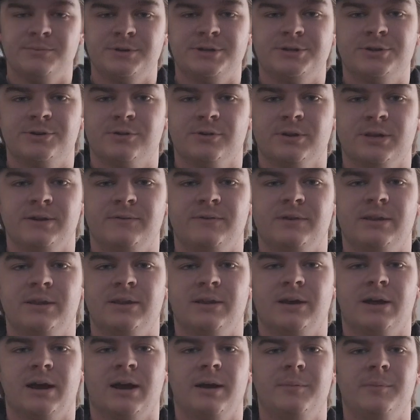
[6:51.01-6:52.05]
be sure to leave it in
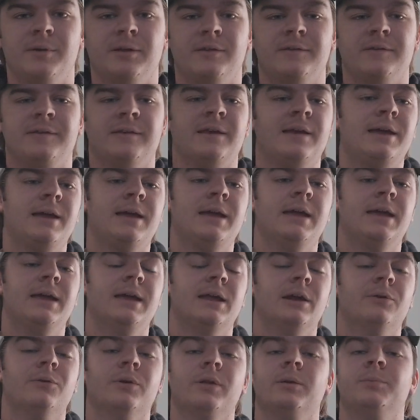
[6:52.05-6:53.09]
the comments,
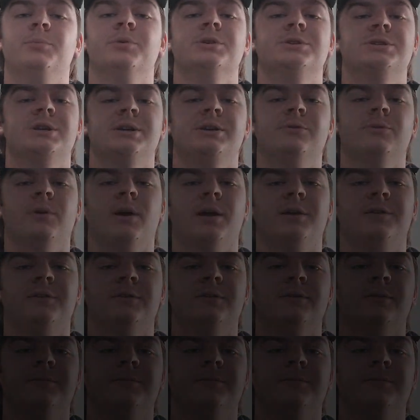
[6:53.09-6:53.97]
and I really appreciate you watching.